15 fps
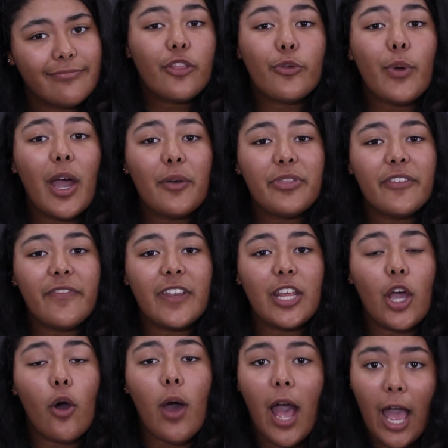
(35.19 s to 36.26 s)
Throughout the
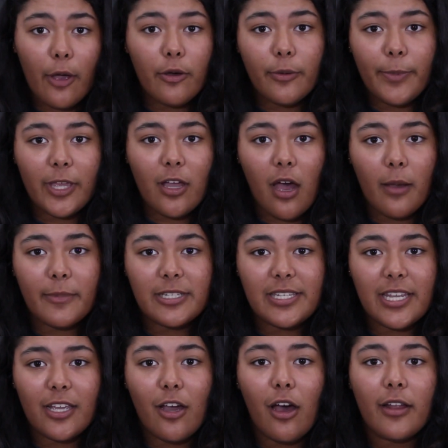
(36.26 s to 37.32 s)
video, I will be
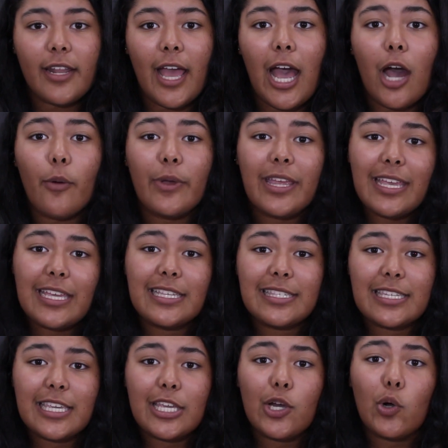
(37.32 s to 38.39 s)
commenting on how
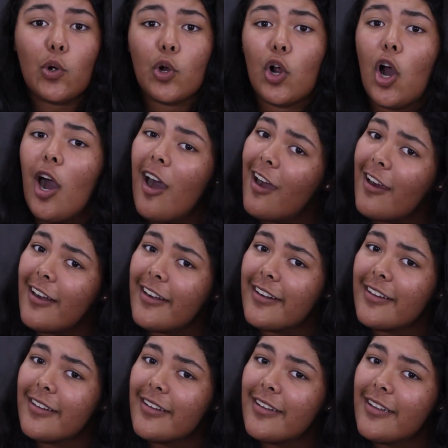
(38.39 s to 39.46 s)
easy or
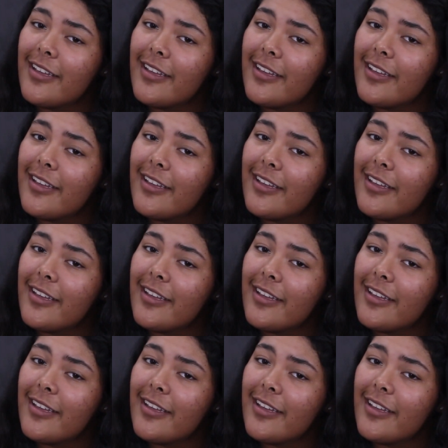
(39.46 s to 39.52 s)
hard